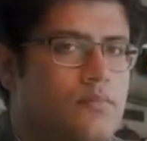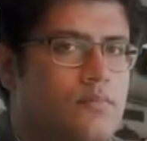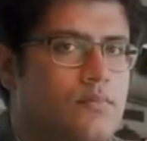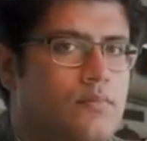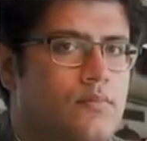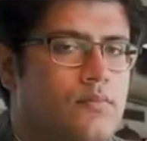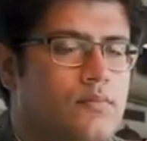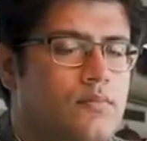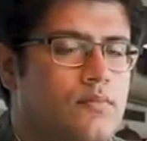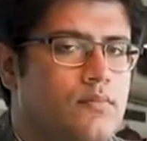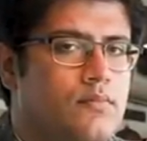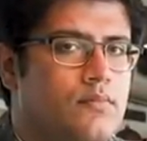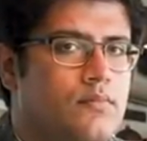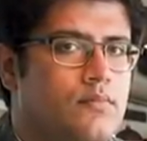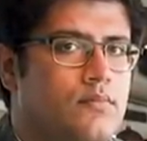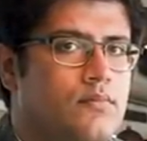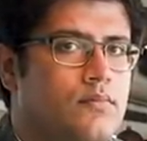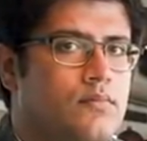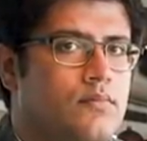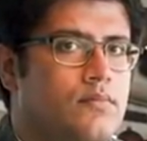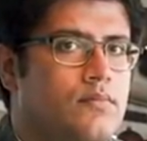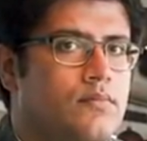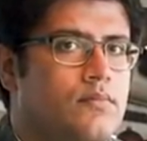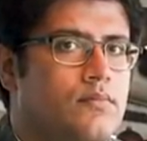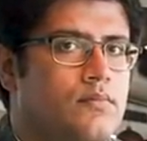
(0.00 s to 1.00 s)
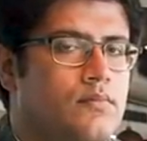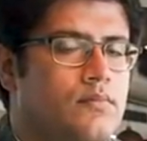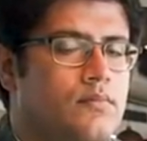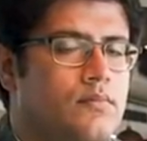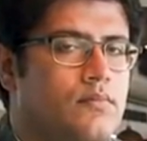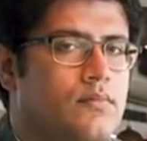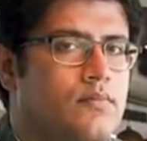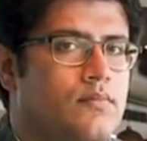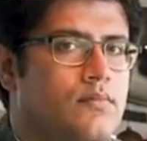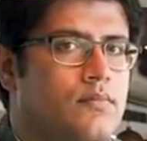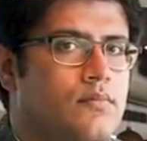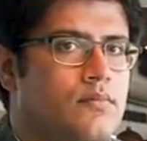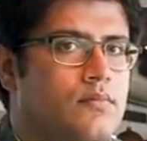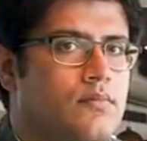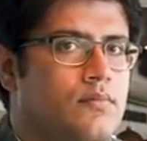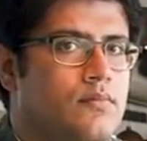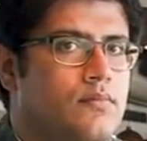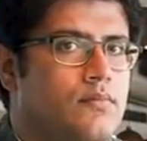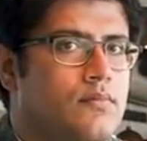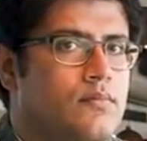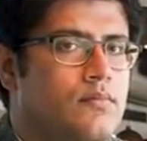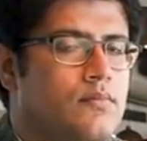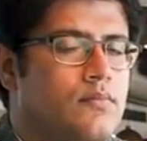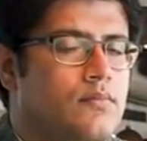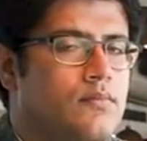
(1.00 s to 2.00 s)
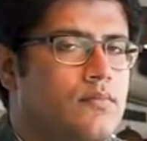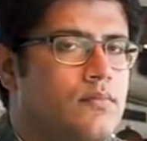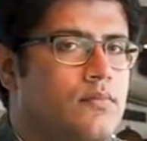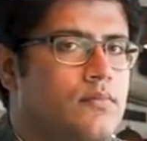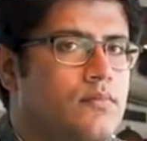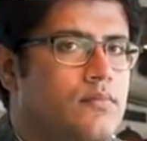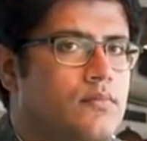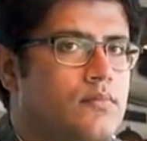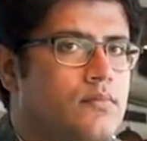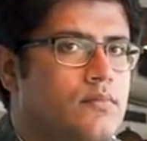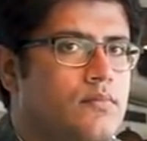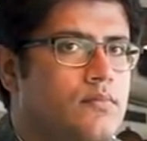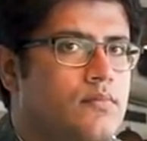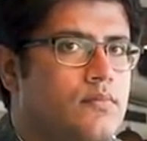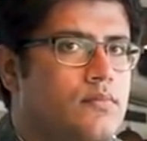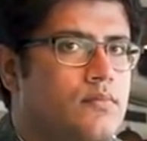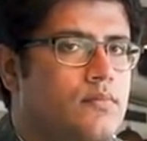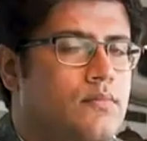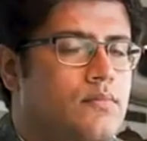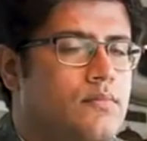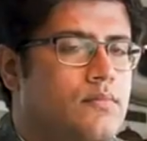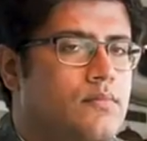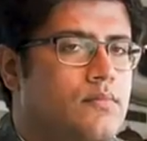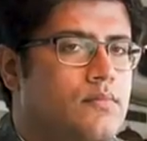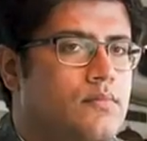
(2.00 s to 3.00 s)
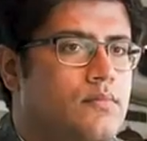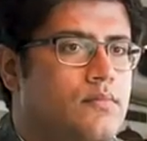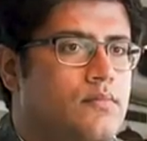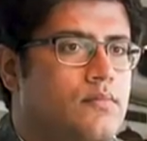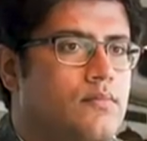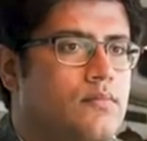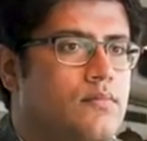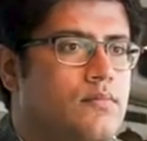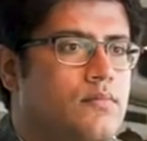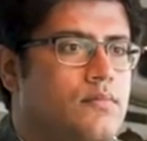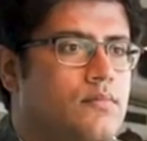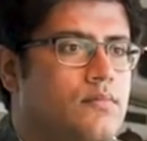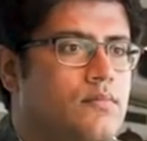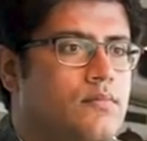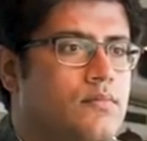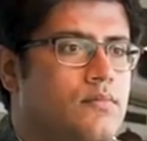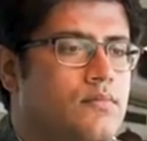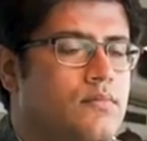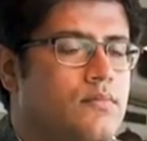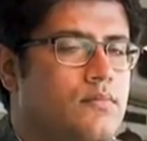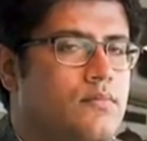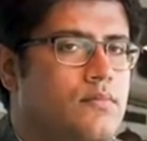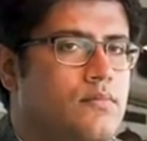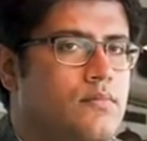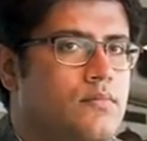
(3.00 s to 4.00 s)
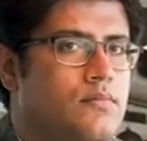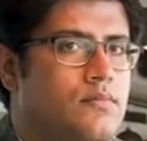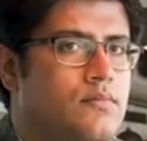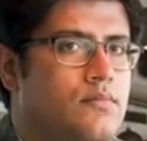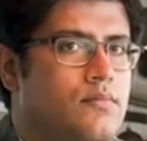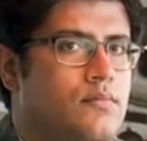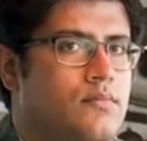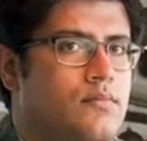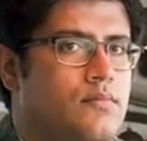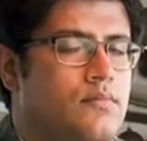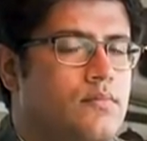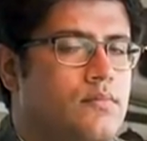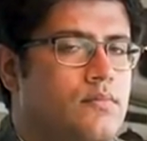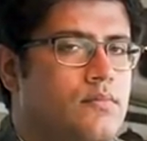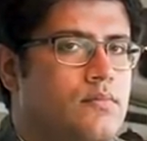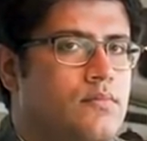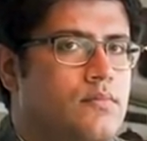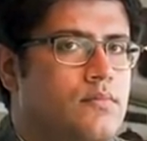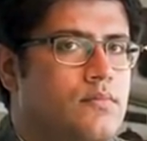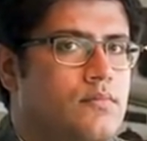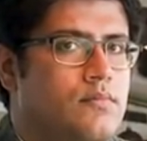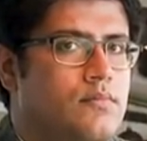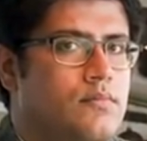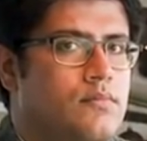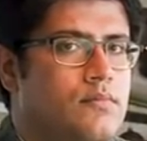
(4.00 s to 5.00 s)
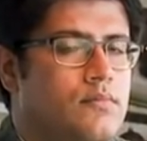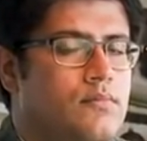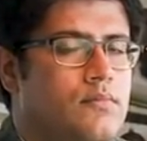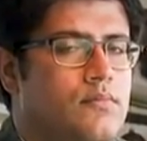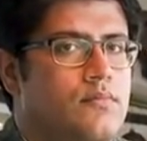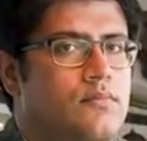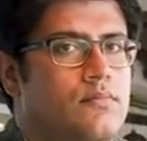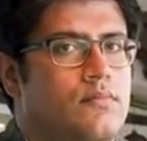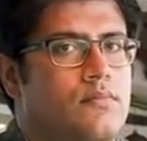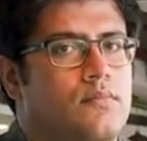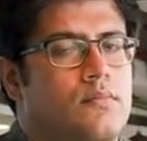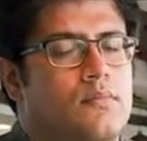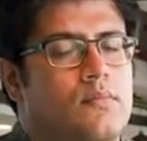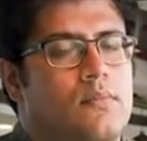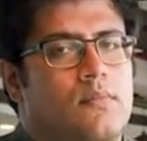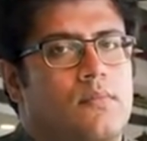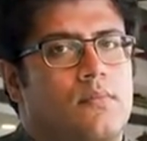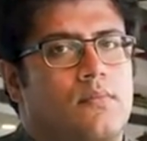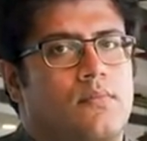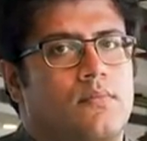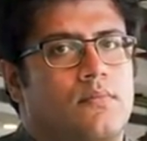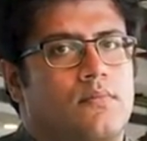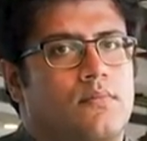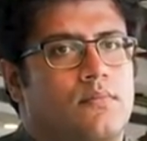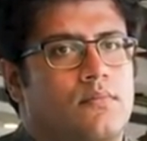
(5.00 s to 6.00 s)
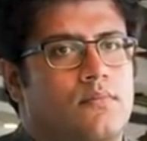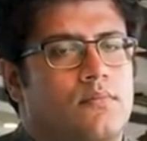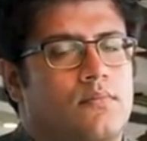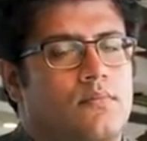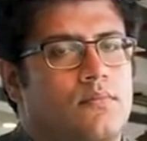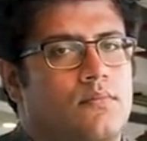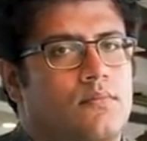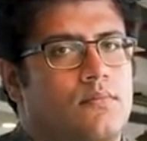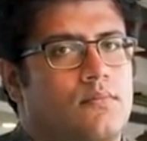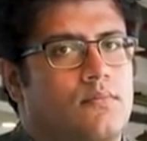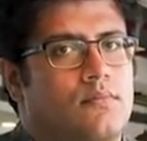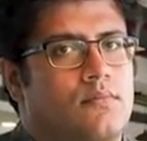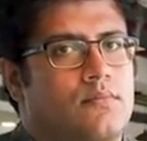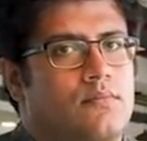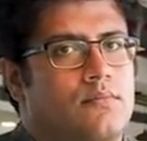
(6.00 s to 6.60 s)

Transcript: [no speech]